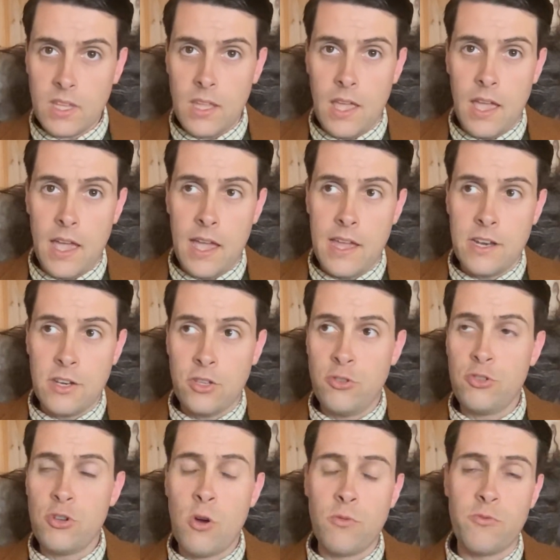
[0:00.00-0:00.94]
And you
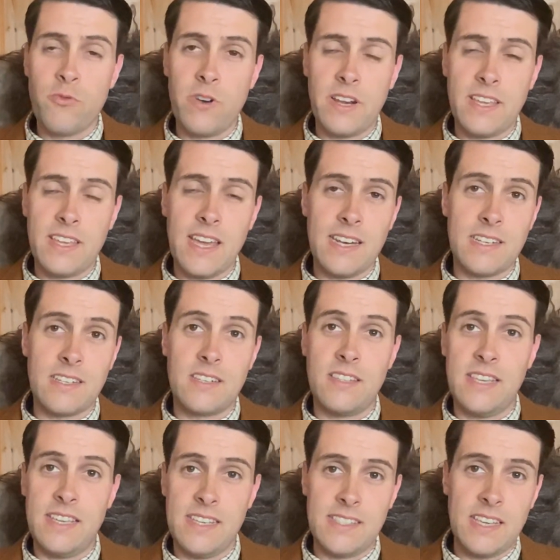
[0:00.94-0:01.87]
don't really get
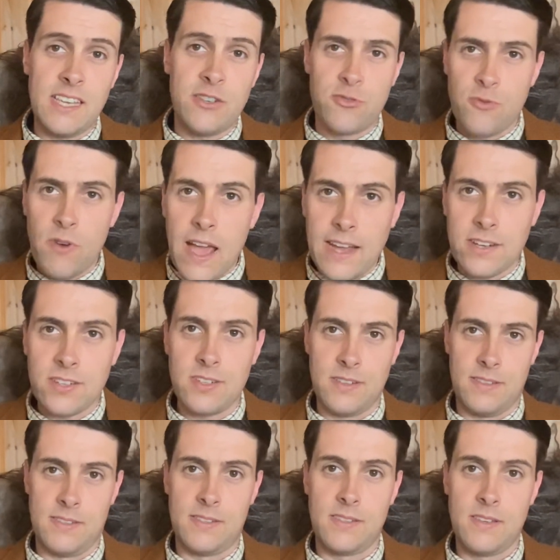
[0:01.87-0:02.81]
these
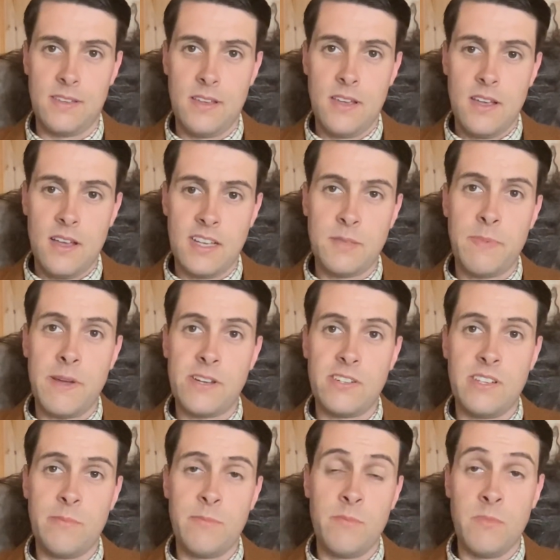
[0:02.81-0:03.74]
interactions,
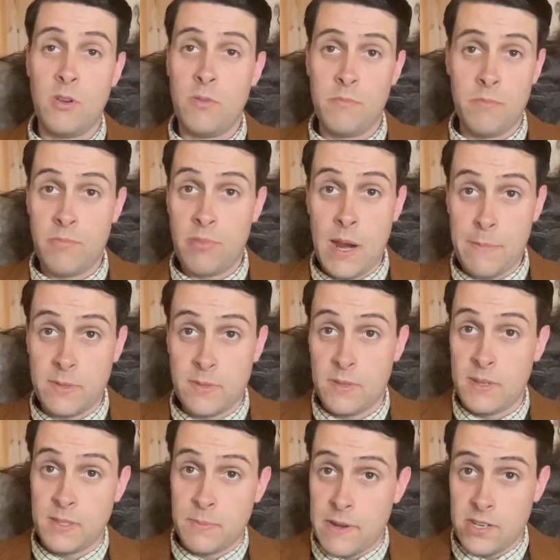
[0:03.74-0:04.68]
perhaps
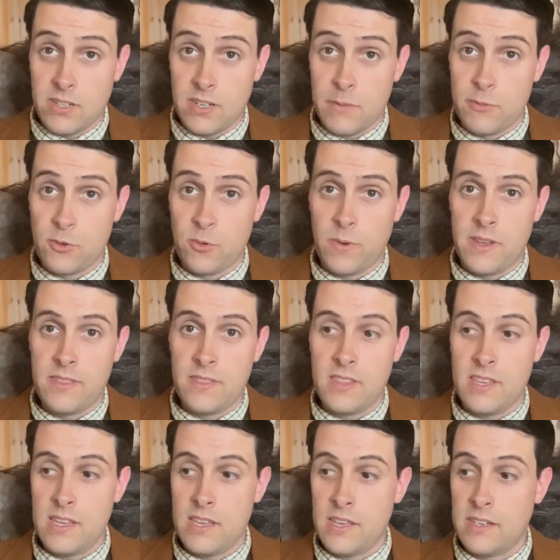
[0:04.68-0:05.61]
especially between
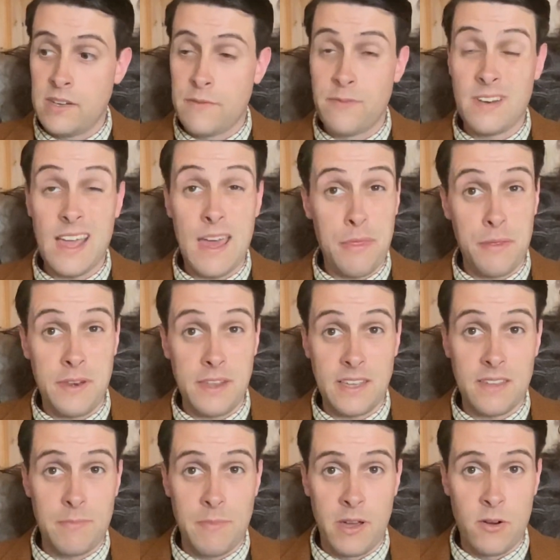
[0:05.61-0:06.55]
the different
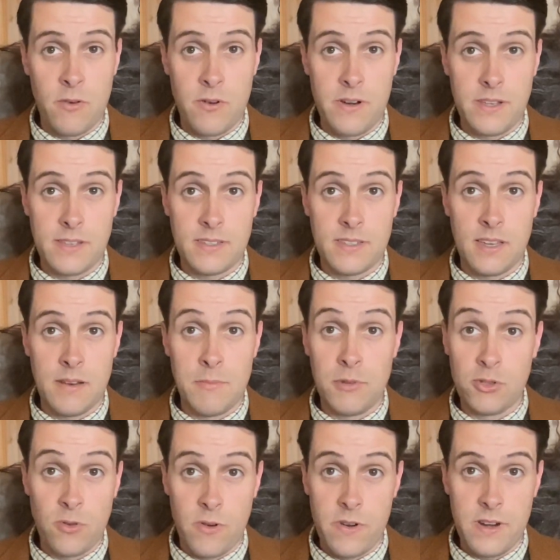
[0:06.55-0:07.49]
ethnic minorities and
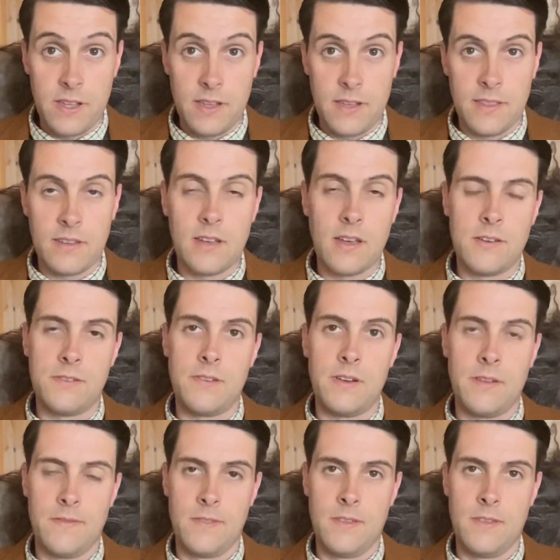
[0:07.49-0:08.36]
majority in the country.